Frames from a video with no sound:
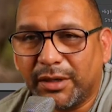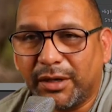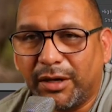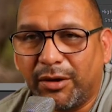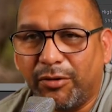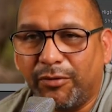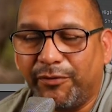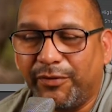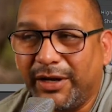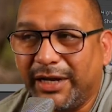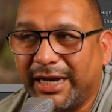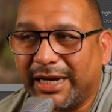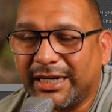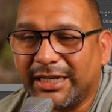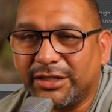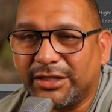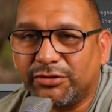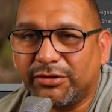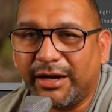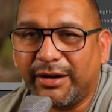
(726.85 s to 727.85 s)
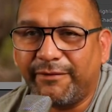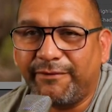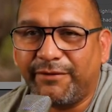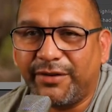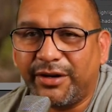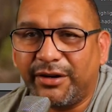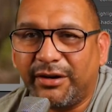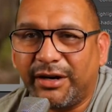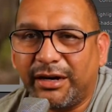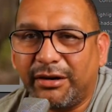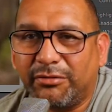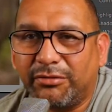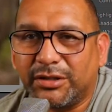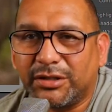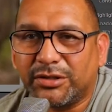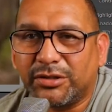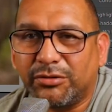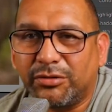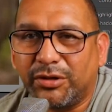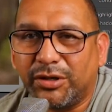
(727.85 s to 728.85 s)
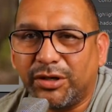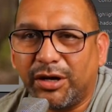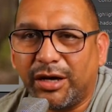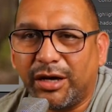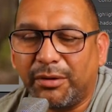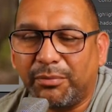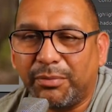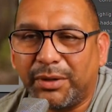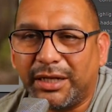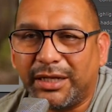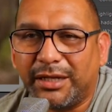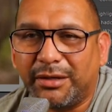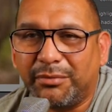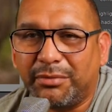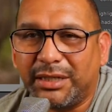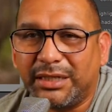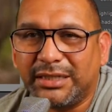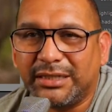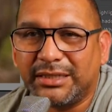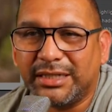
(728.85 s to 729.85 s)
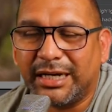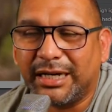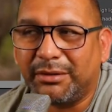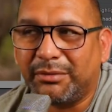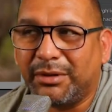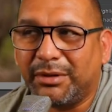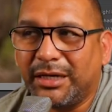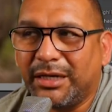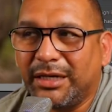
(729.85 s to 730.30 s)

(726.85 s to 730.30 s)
hopefully I can try and figure out what's going on. But in the meantime,